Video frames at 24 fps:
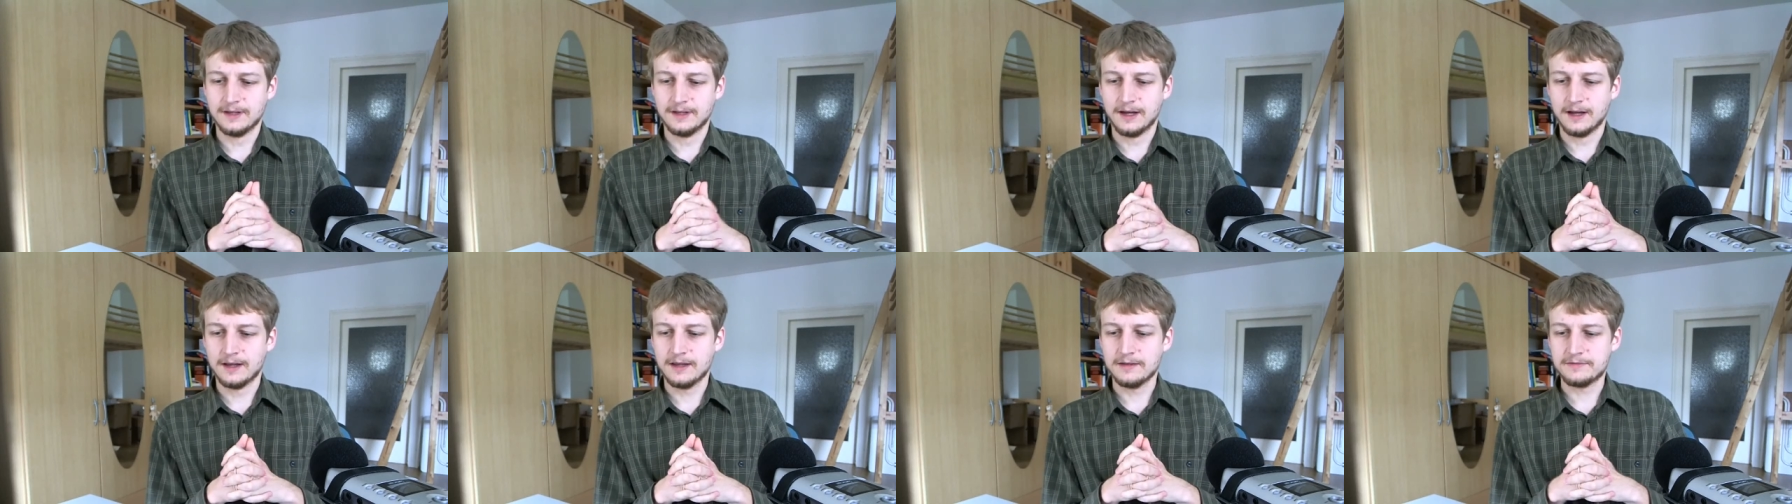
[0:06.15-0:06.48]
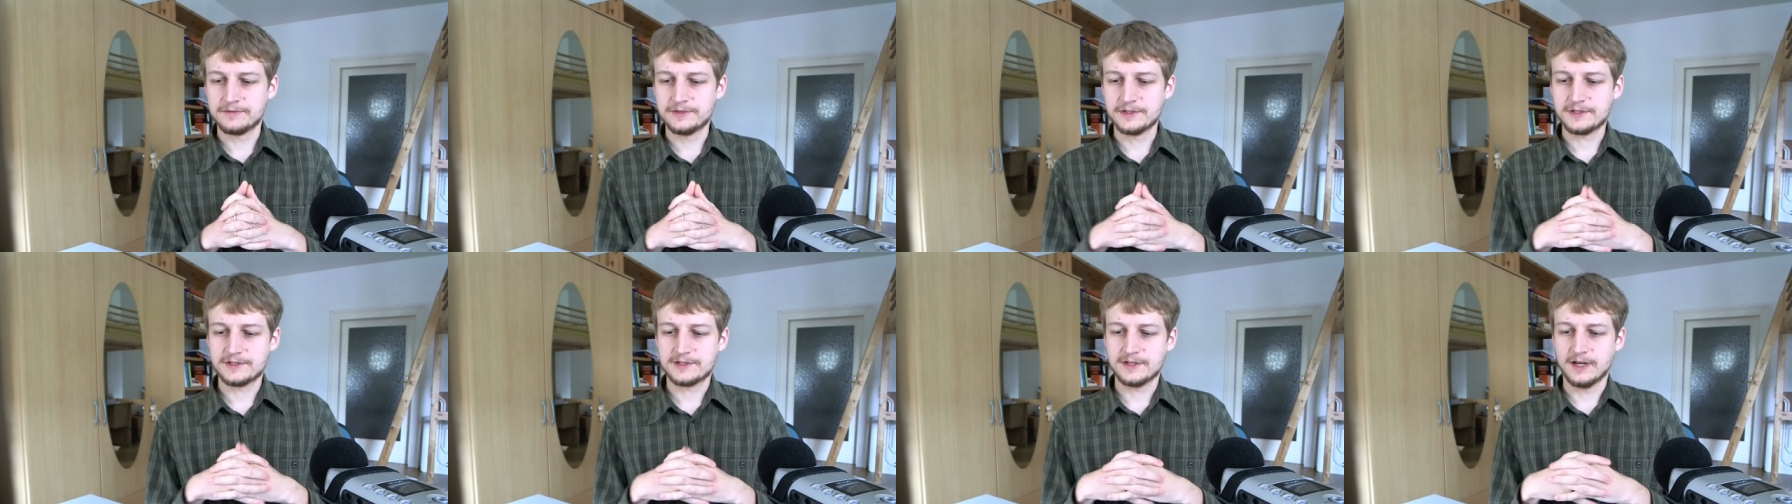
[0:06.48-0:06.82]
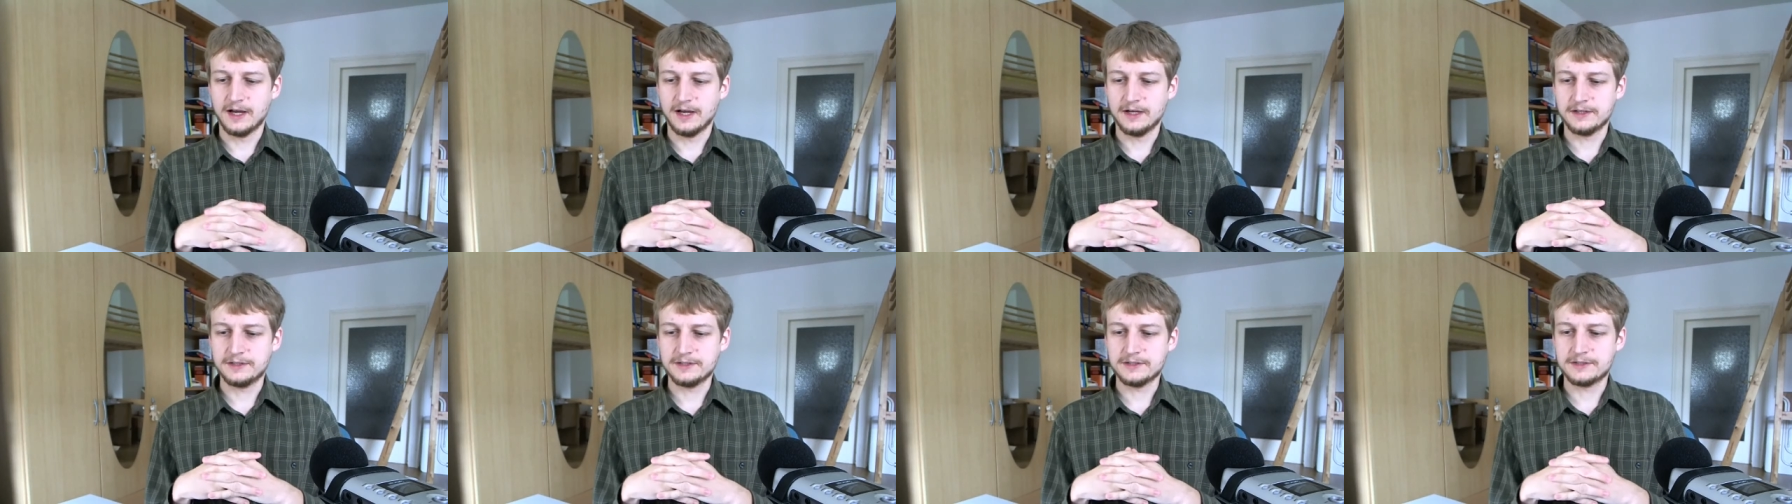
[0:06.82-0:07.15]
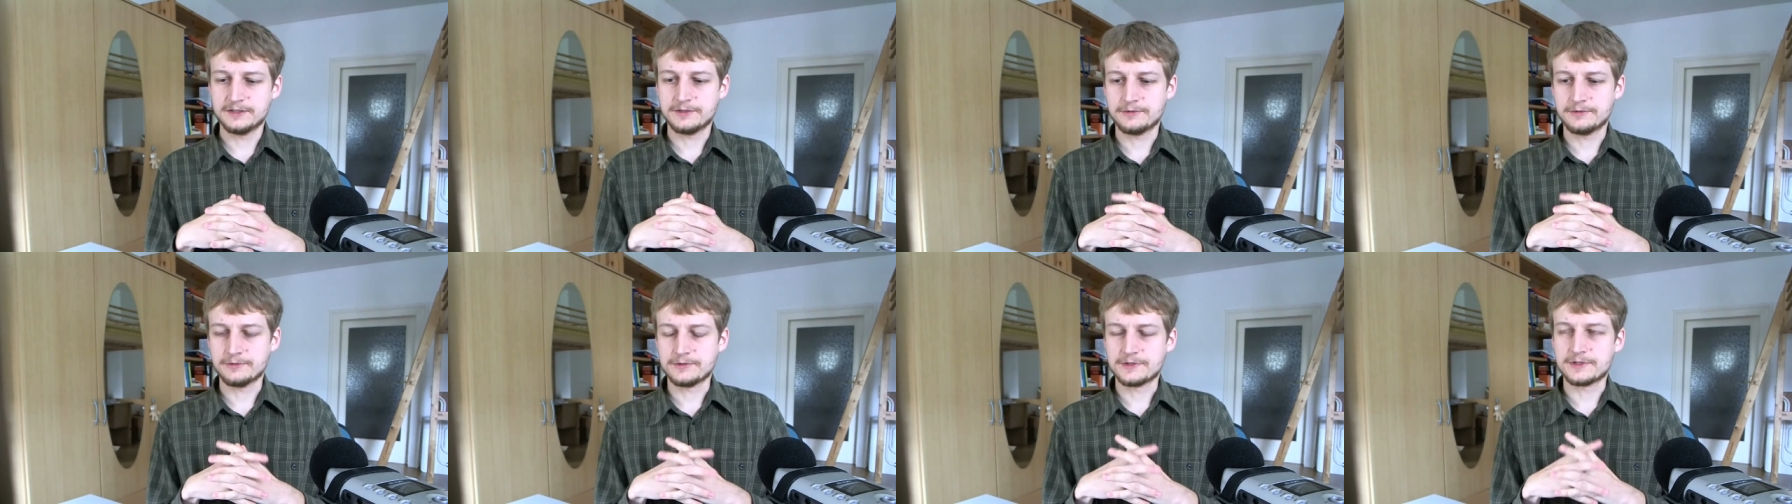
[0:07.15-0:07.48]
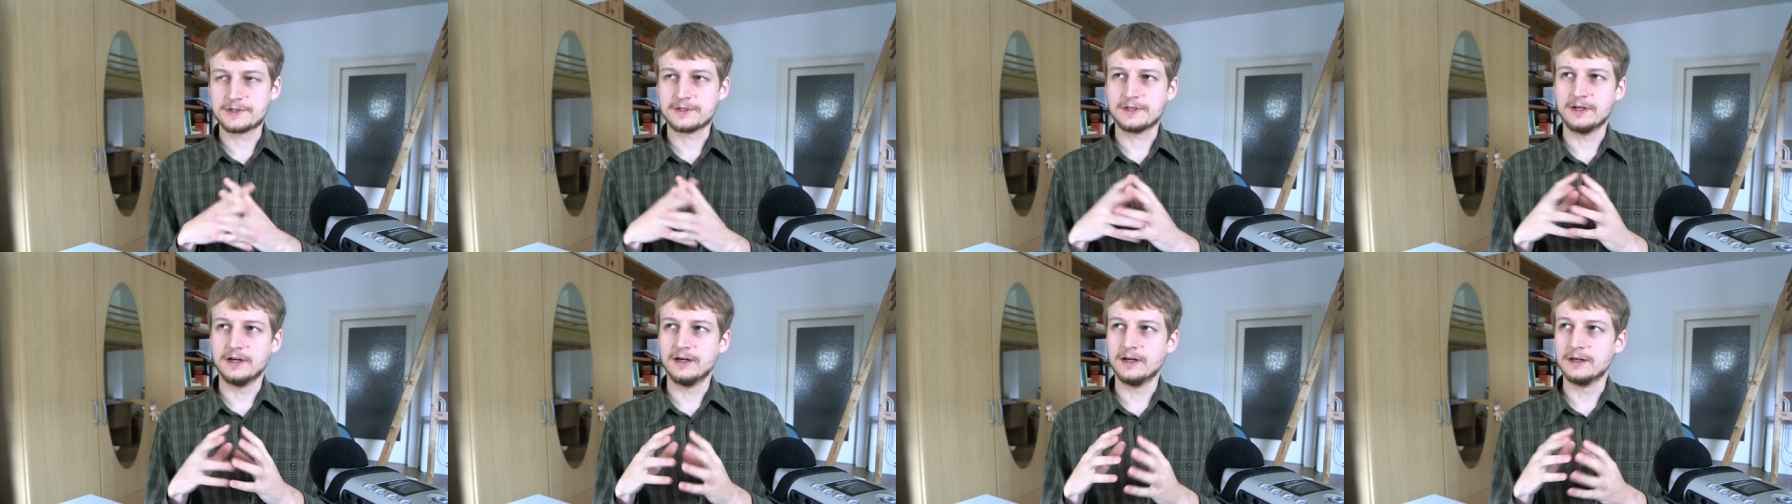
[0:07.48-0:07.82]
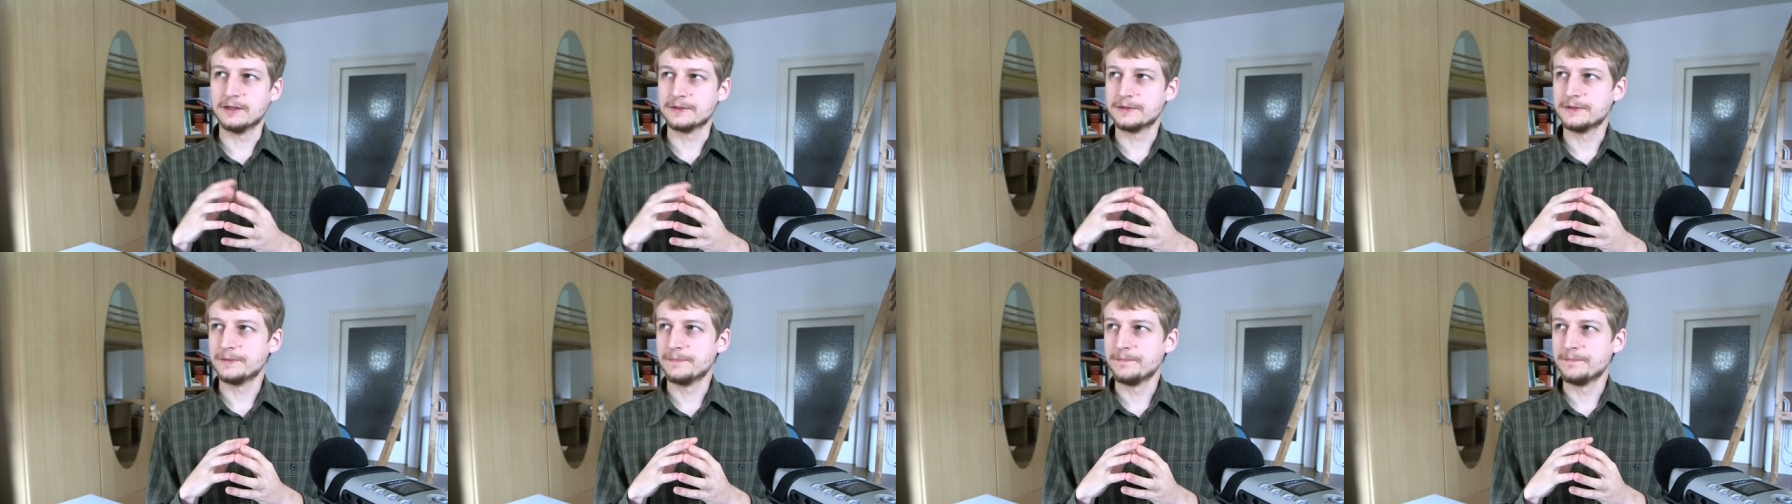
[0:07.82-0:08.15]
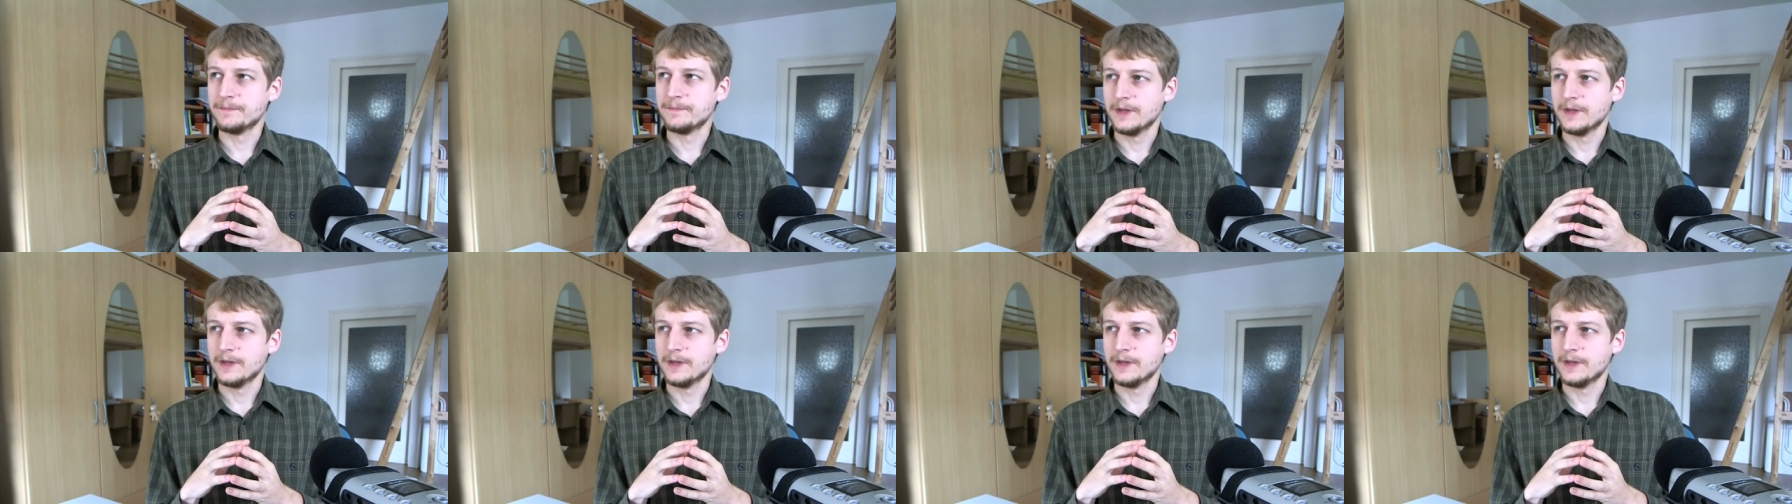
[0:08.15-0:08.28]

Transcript: I have decided to start